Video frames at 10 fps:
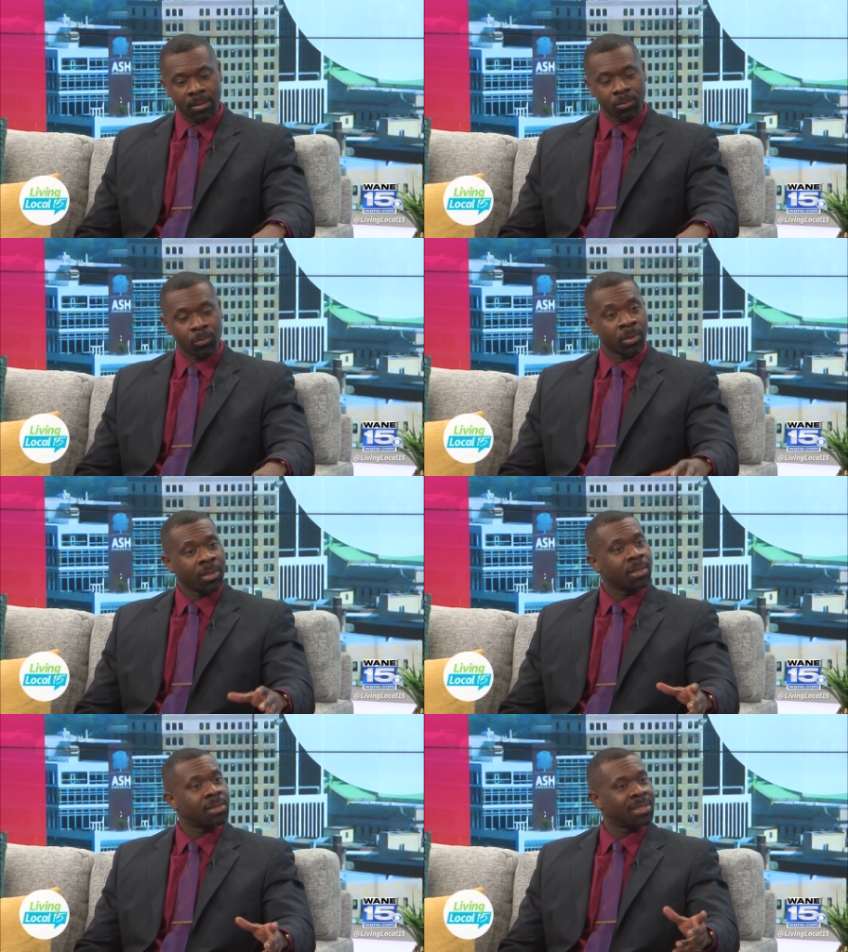
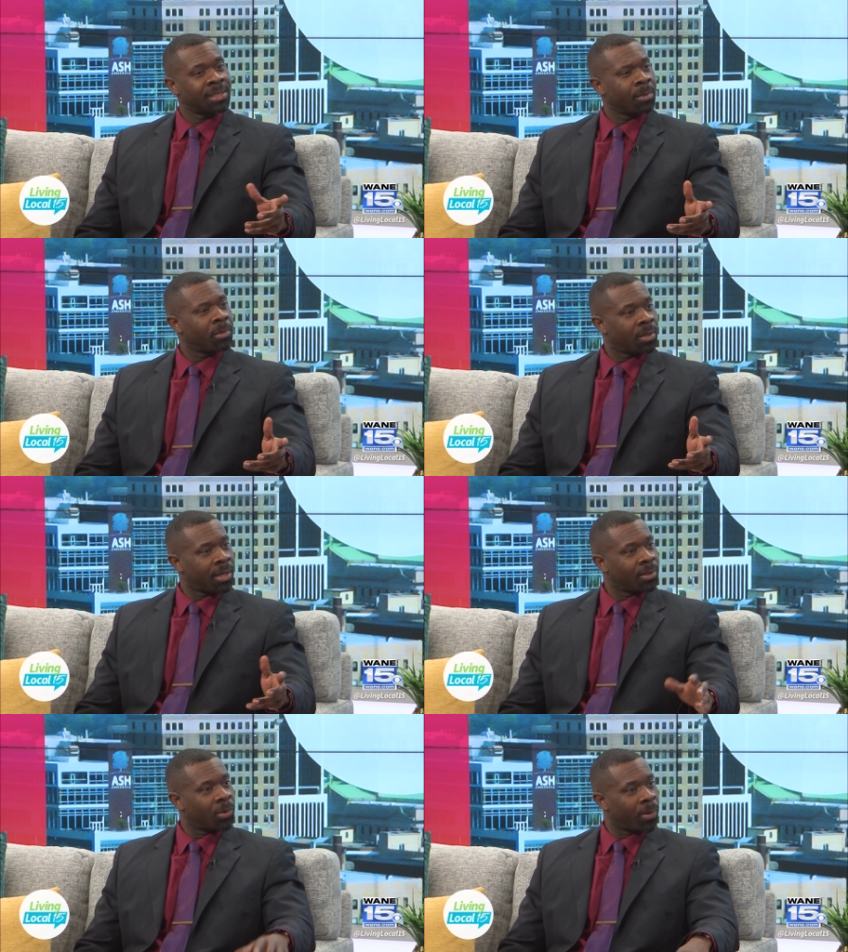really
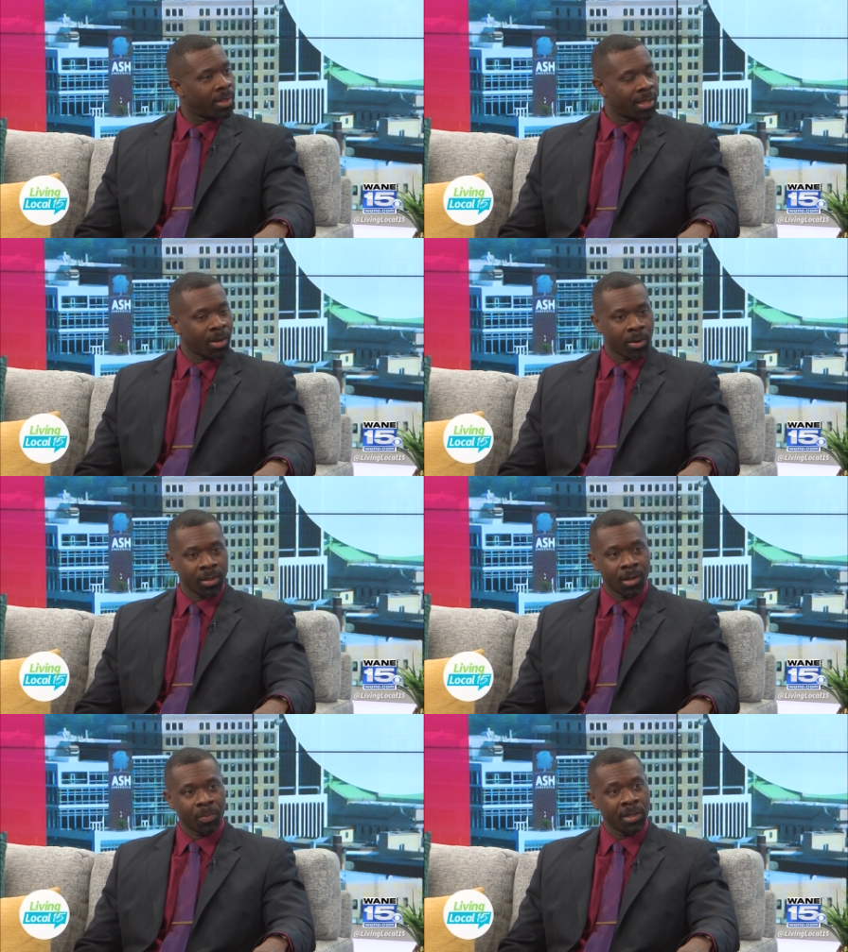simulate the way that our
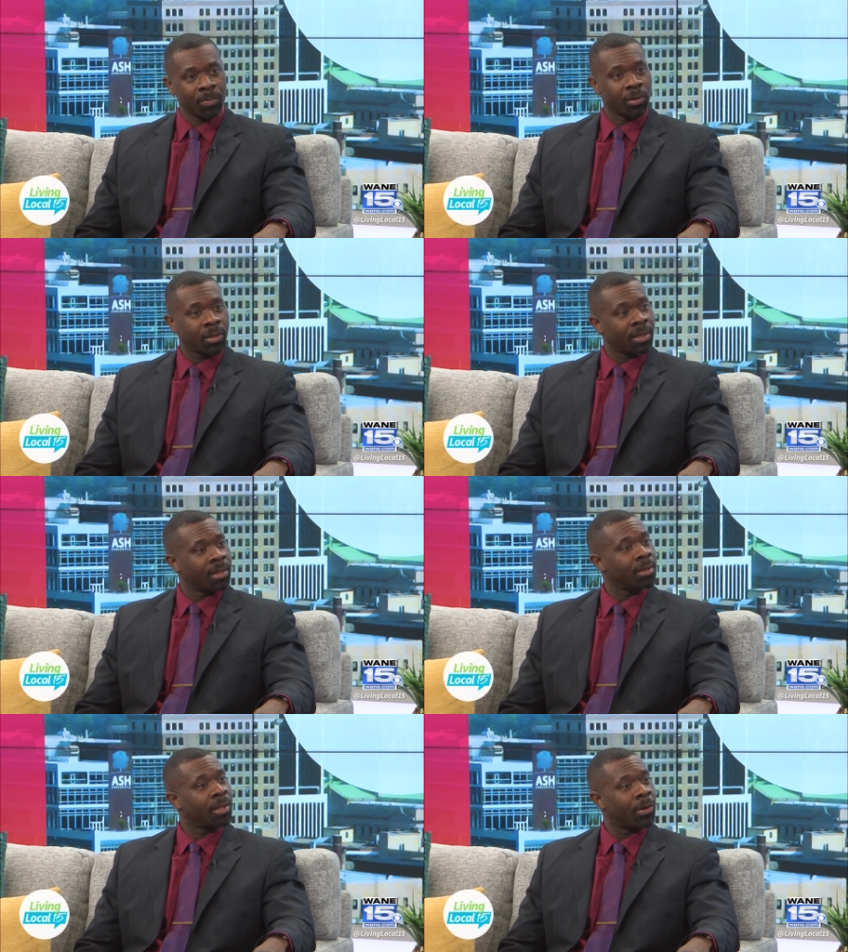young people are
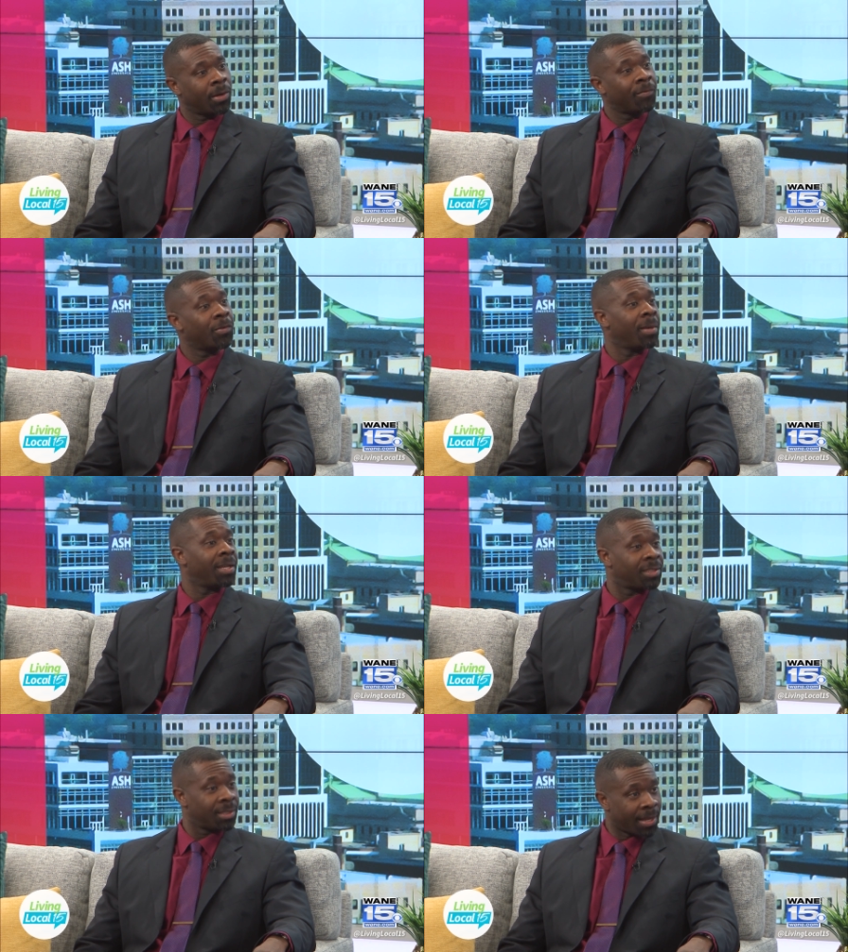getting their
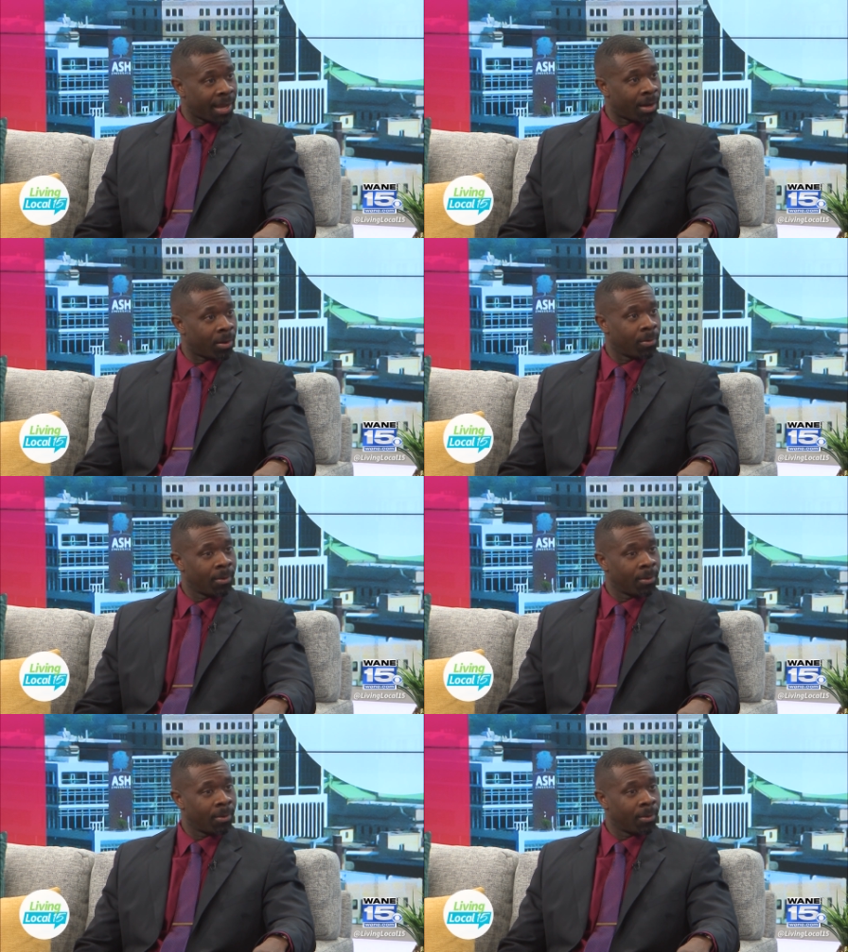information now.